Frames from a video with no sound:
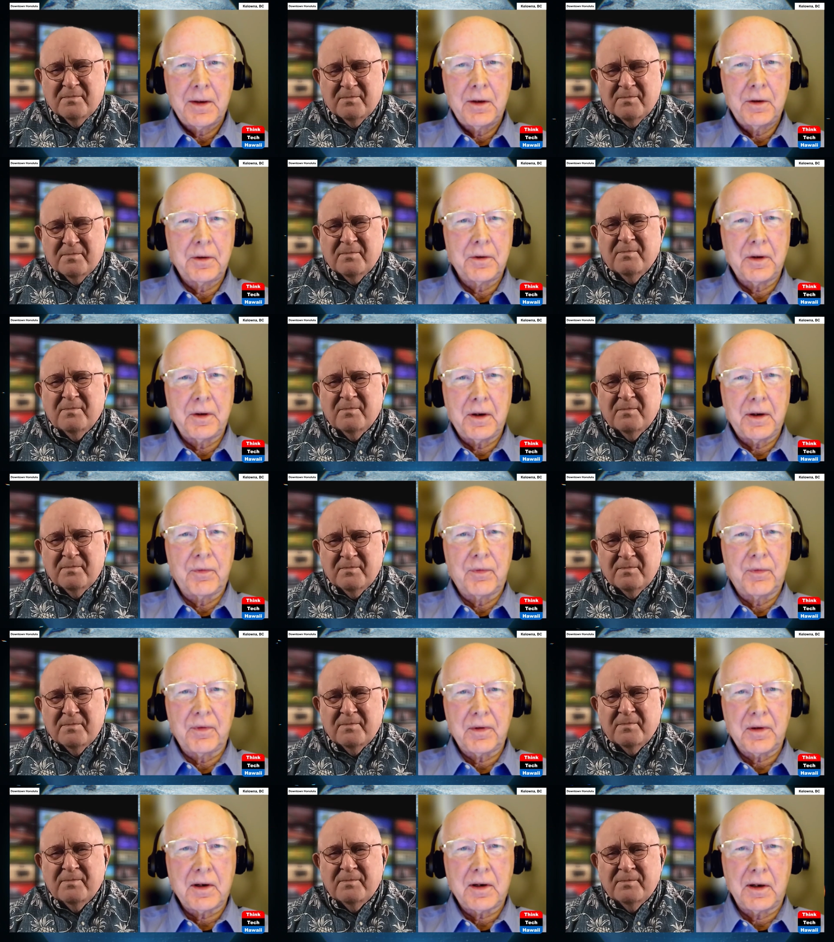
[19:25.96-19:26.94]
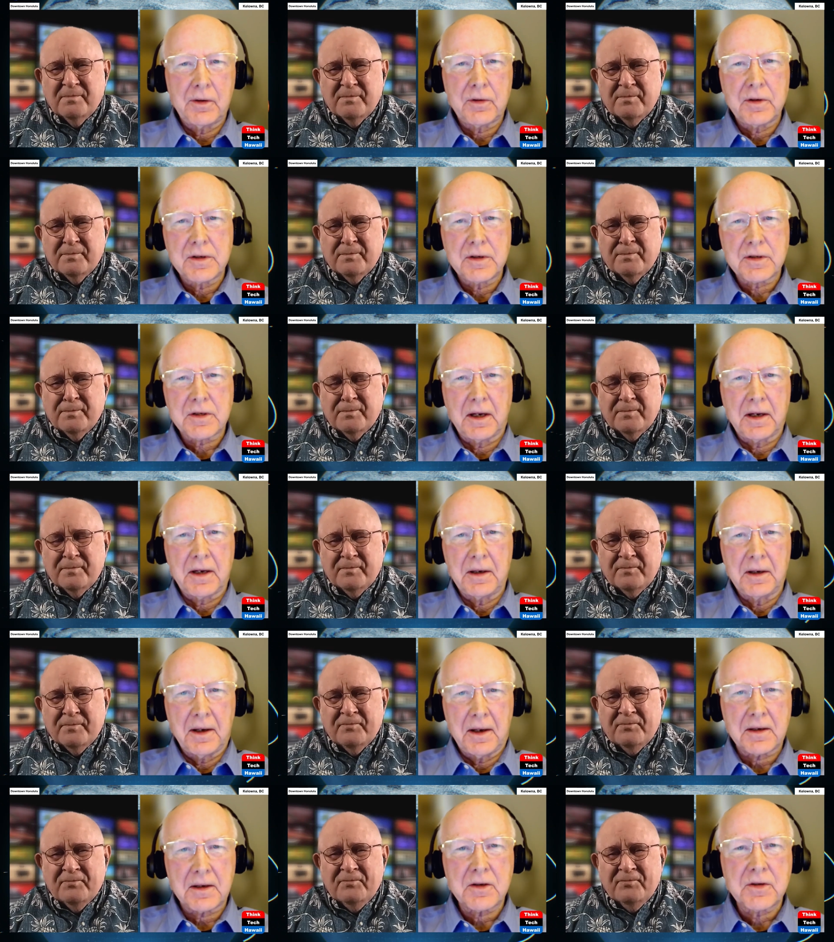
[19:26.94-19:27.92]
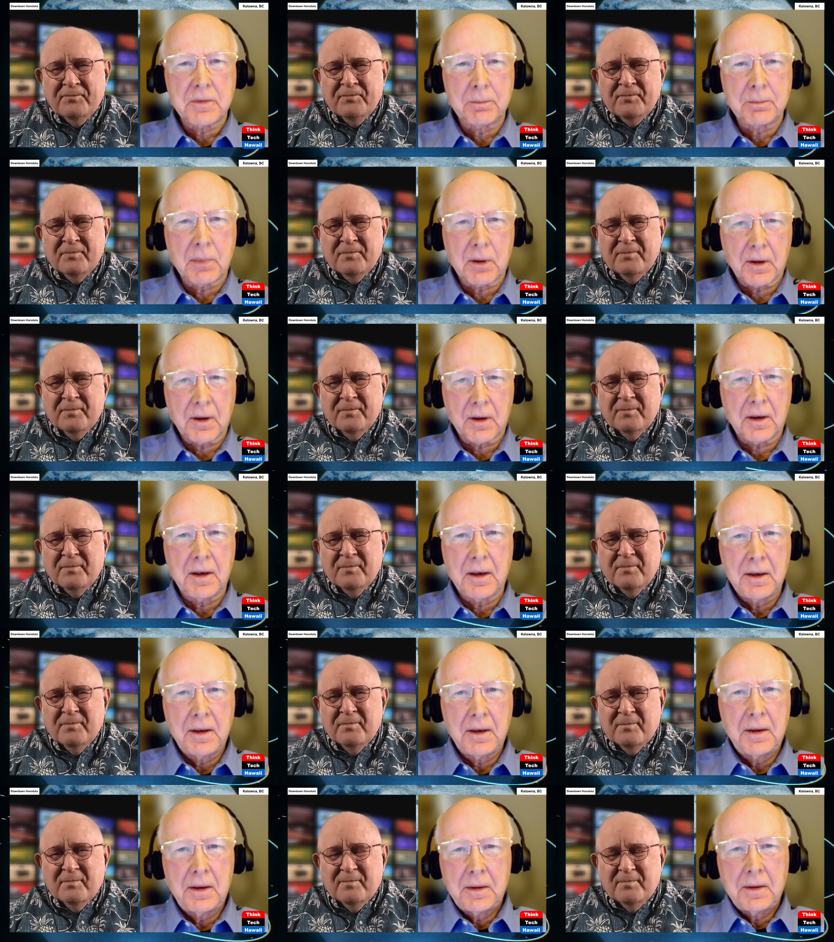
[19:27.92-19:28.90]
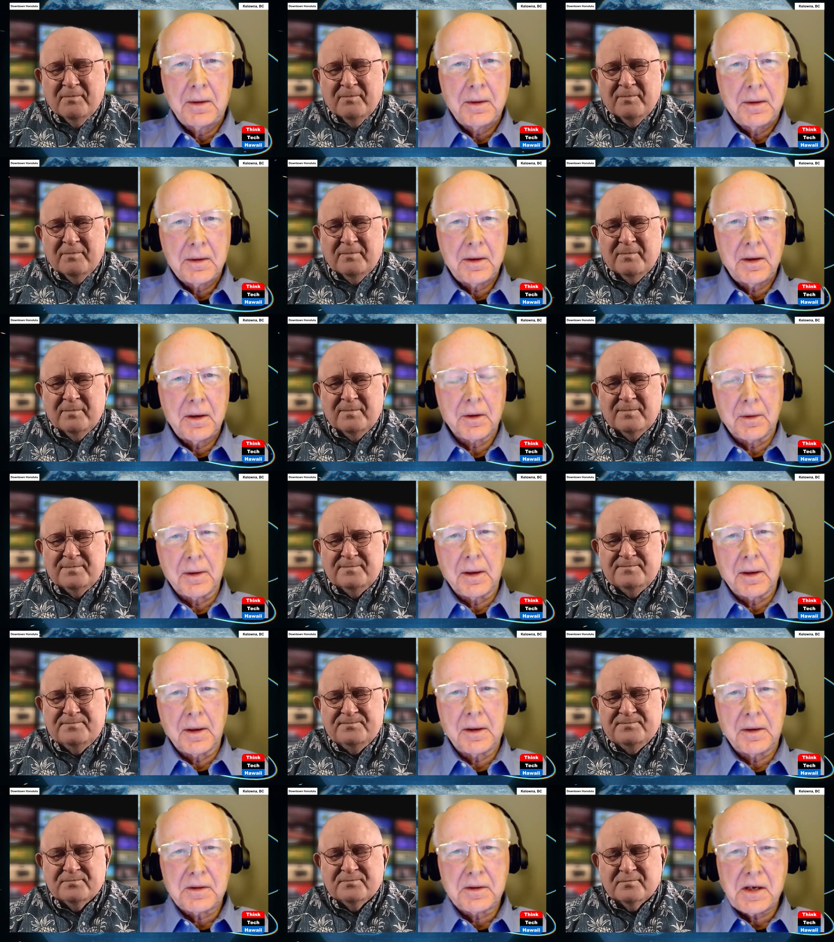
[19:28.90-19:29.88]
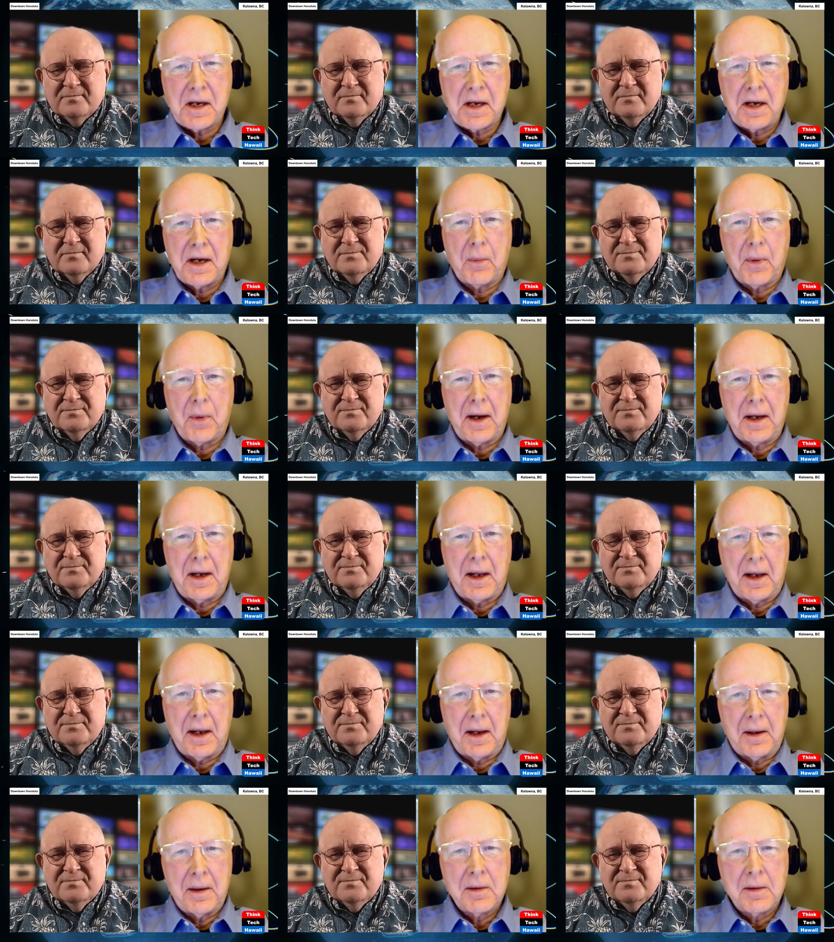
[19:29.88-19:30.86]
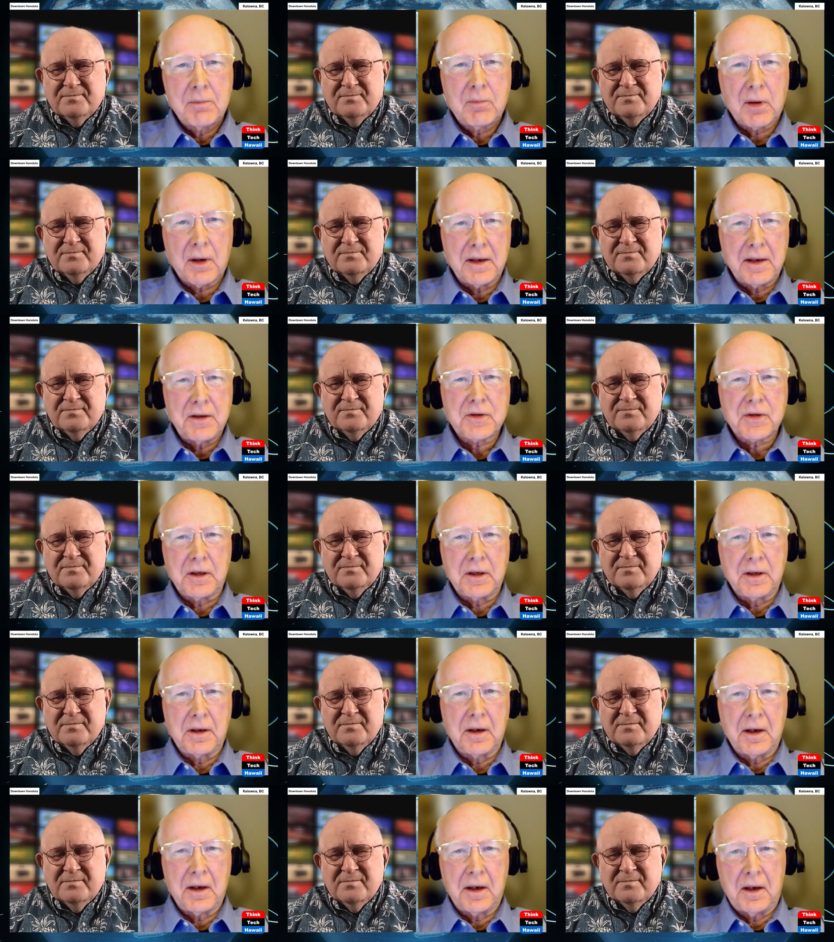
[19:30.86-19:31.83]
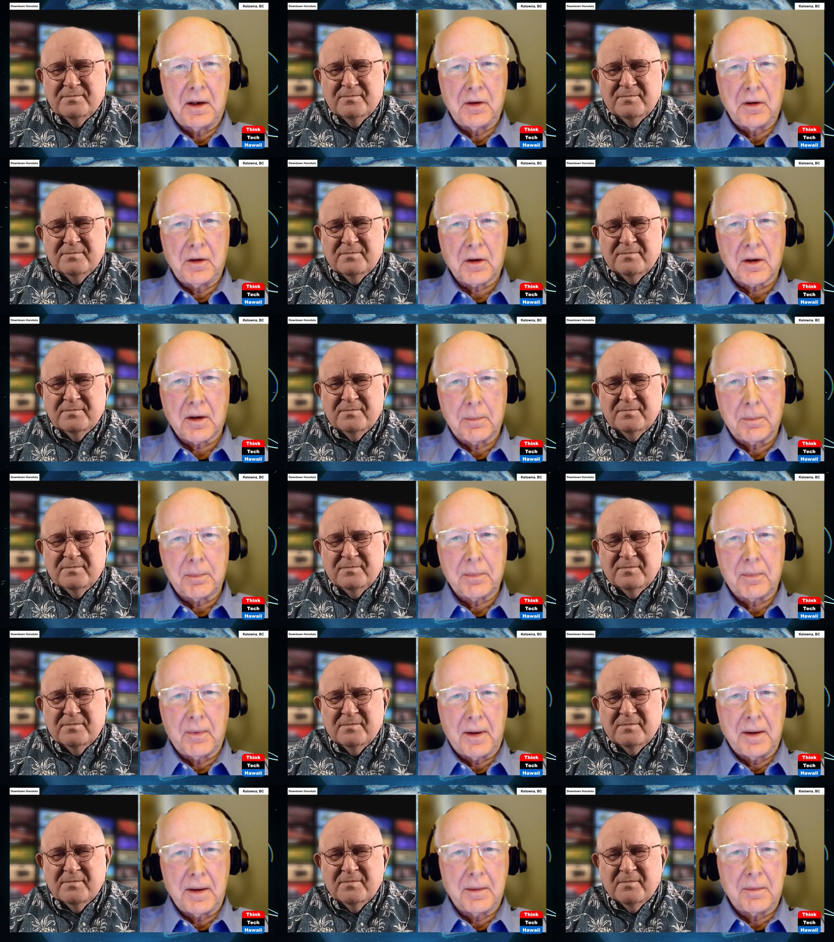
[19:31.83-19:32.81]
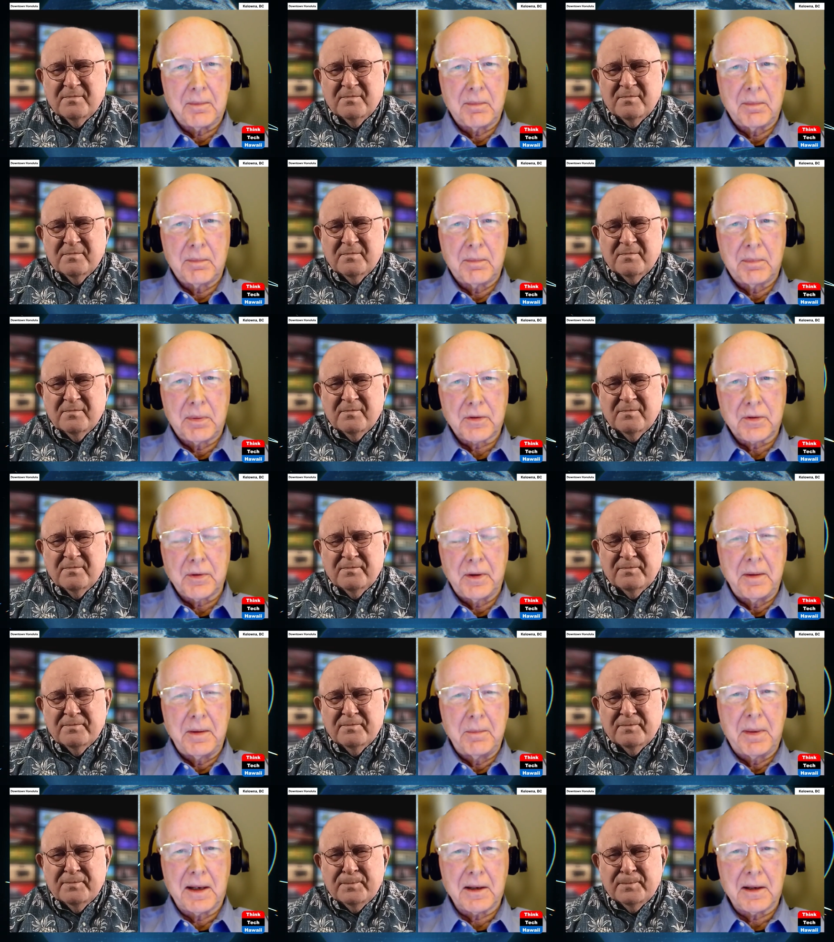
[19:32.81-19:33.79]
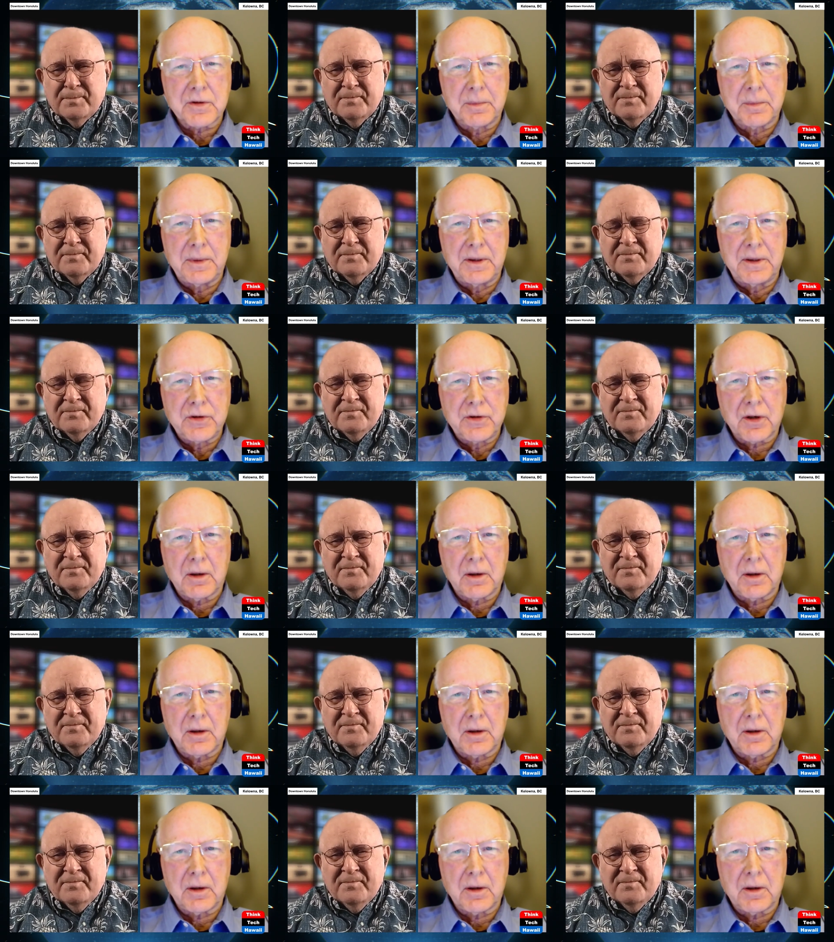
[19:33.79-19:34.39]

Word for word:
Speaker 1: You know, you have countries like Luxembourg, you know, a teeny weeny place in in Europe, right between Belgium and